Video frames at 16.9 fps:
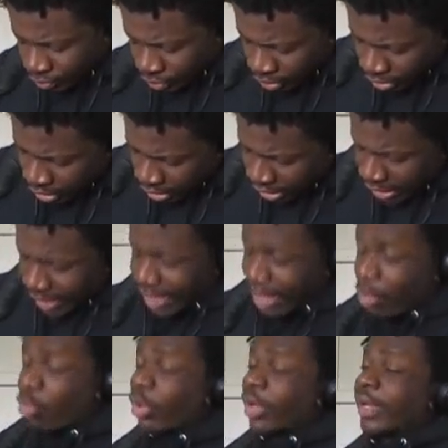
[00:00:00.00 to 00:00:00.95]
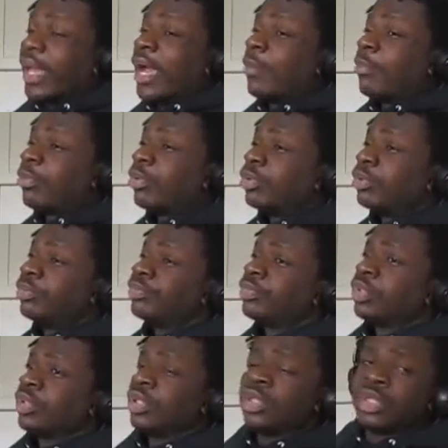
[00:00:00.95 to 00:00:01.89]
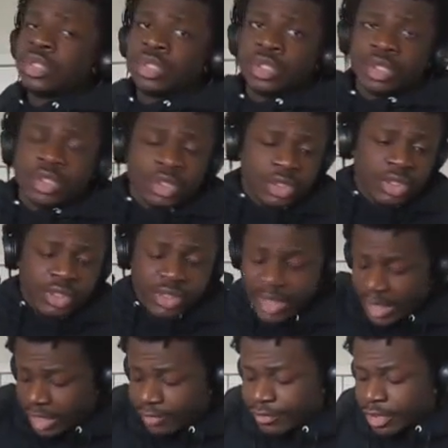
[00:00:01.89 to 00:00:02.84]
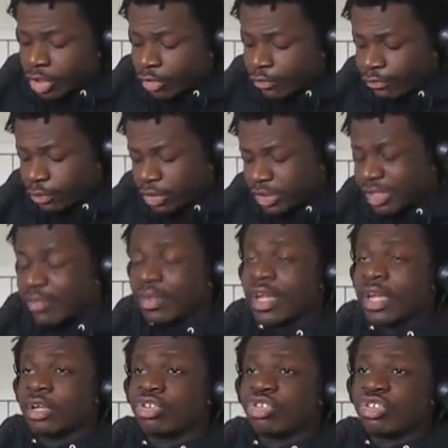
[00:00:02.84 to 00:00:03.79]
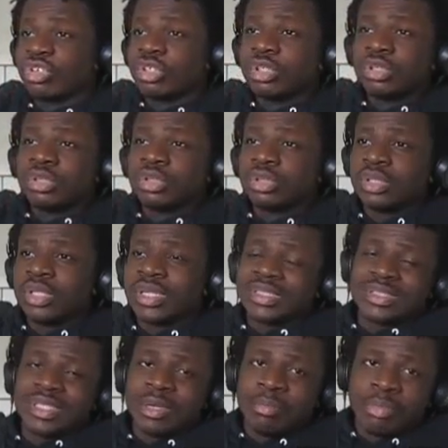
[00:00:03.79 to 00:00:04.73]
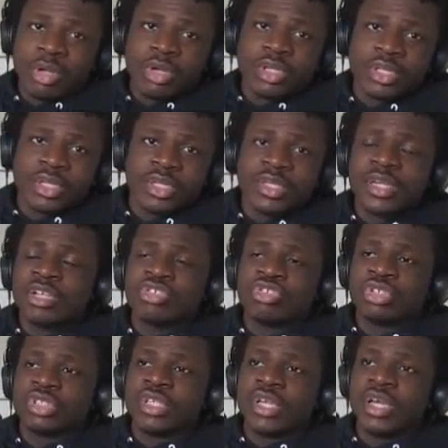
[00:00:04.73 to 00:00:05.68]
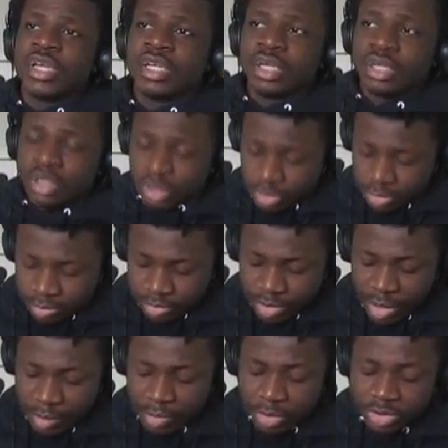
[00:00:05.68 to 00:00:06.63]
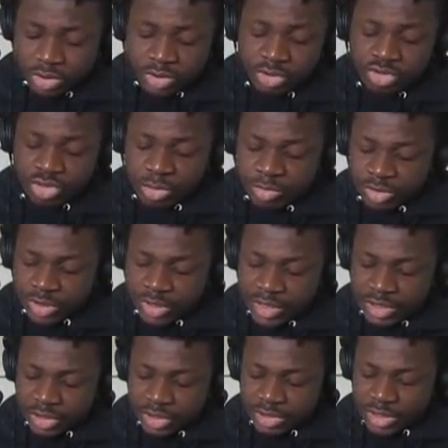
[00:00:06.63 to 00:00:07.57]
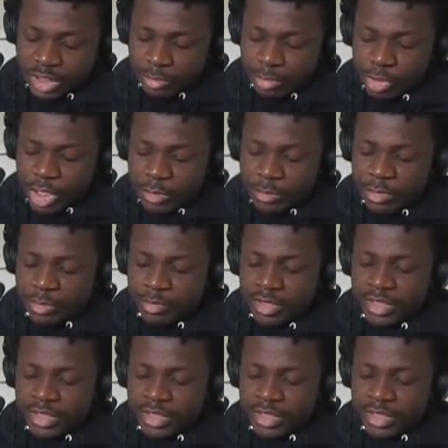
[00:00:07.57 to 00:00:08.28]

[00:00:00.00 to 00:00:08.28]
I got one apple. Now, even though fruits have a lot of sugar, like I said, I'm bulking, and not just that, um, I'm gonna go to the gym today, so it's not a problem.